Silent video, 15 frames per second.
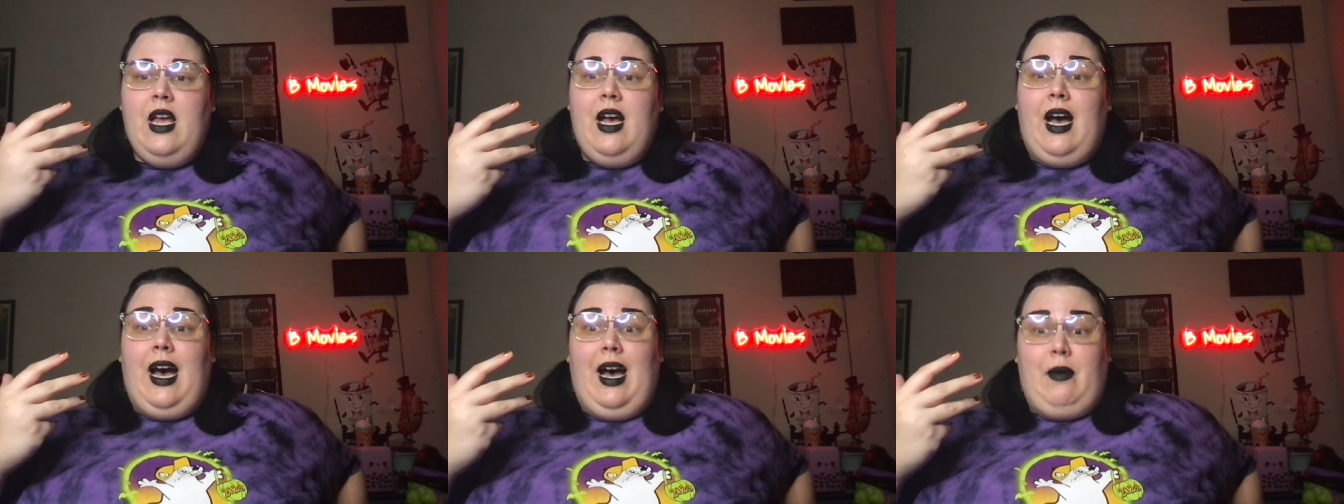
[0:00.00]

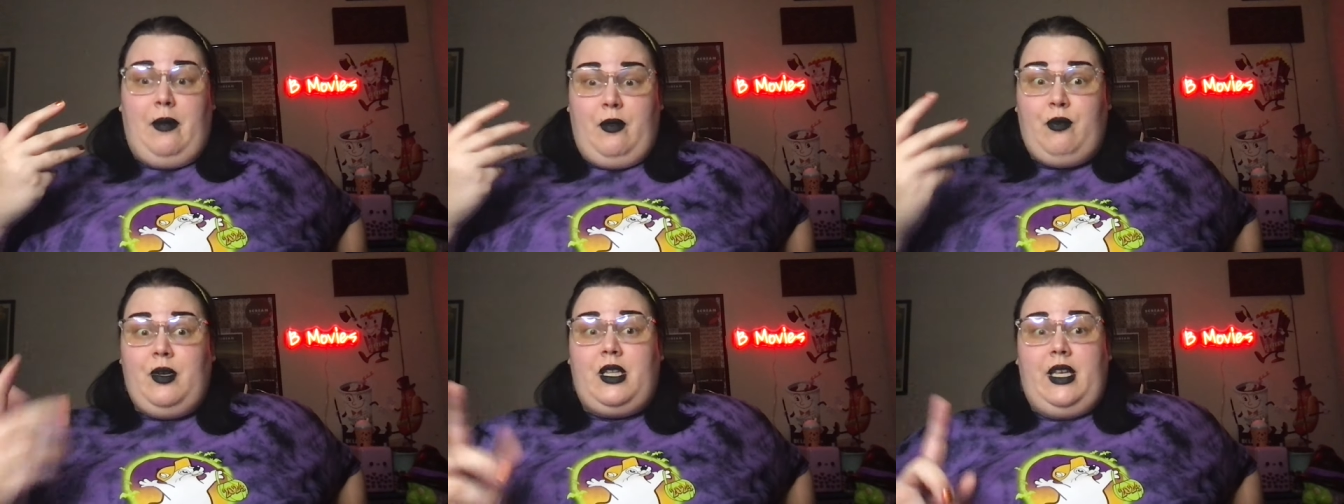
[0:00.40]

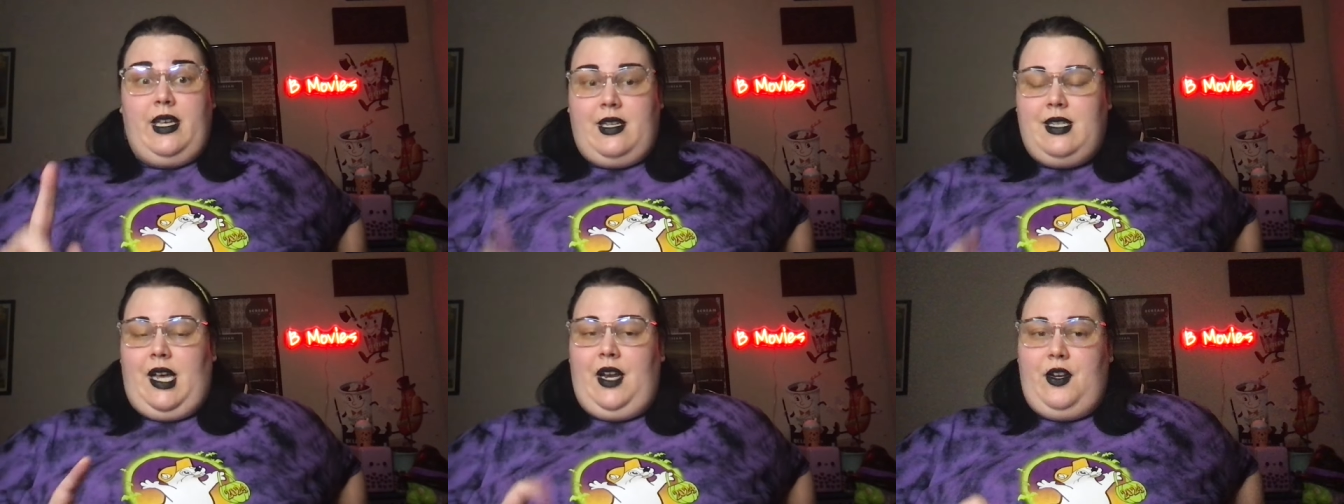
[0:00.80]
but really
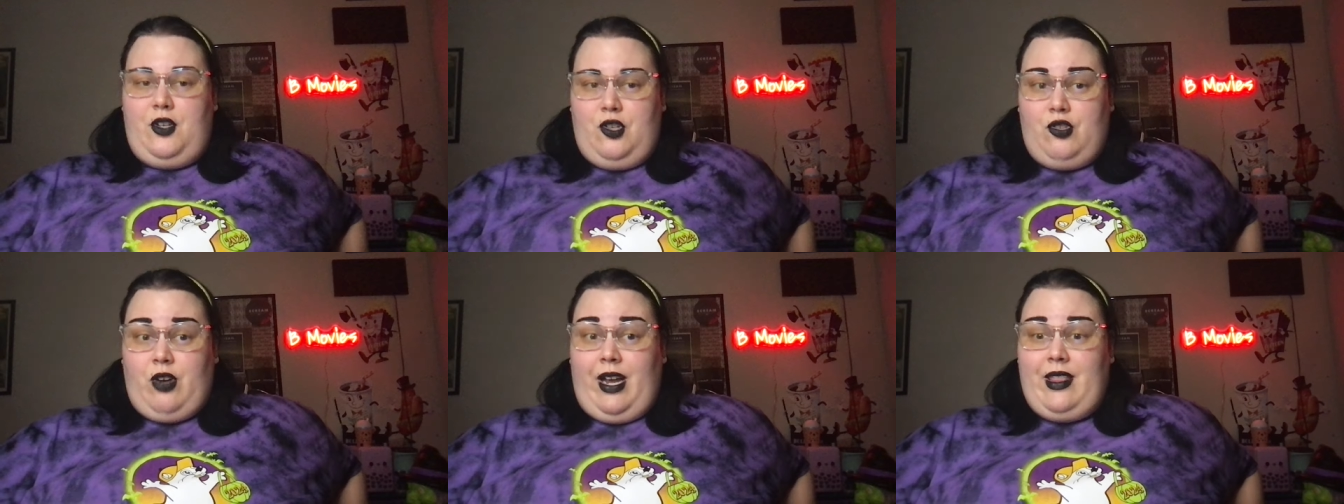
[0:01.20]
excited
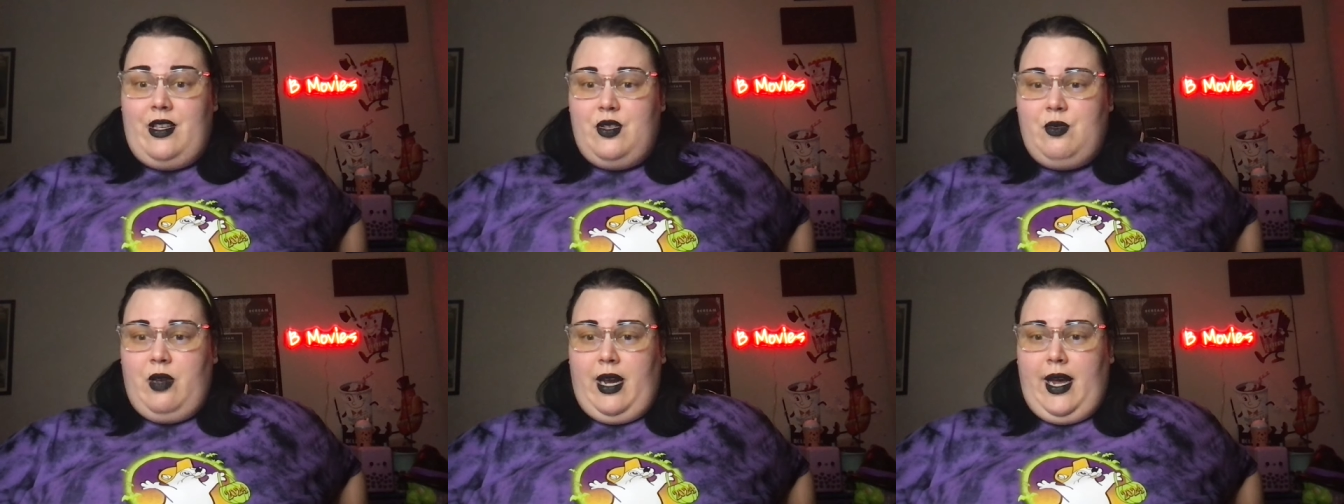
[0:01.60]
to try
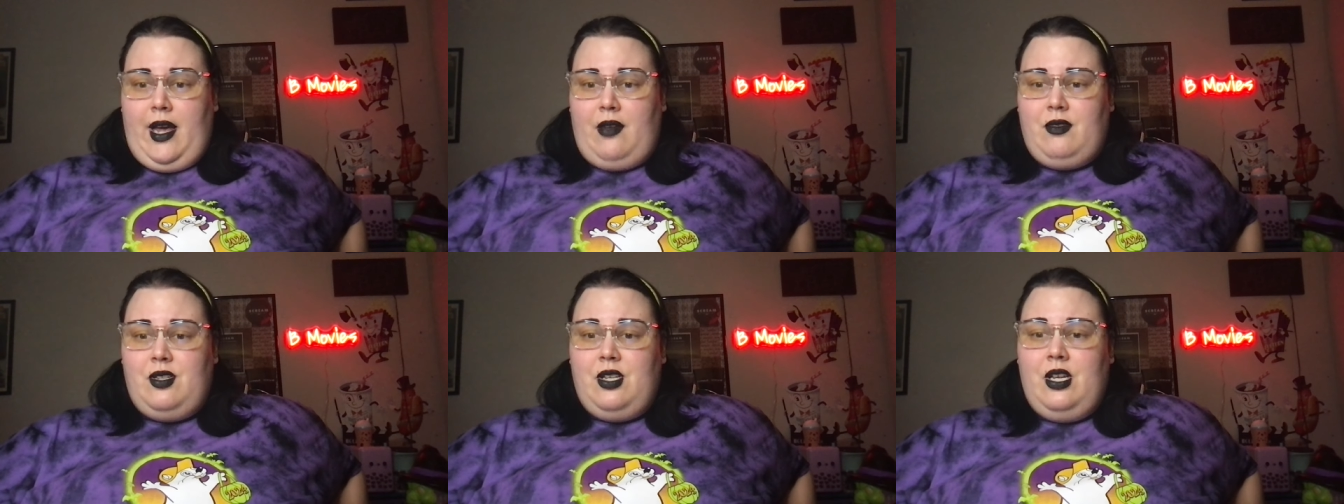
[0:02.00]
this one
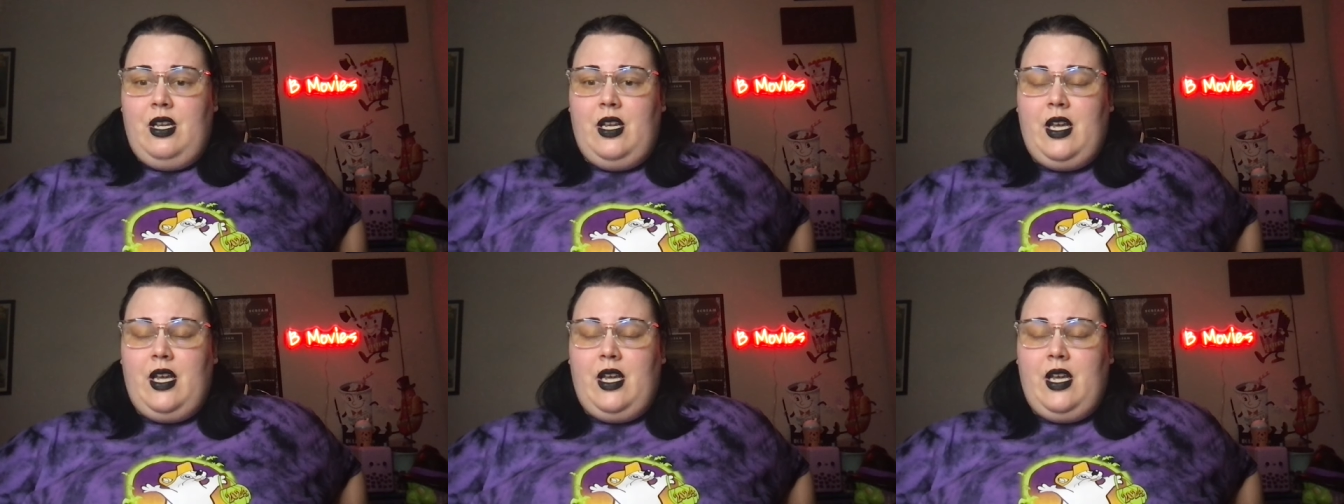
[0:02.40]
out.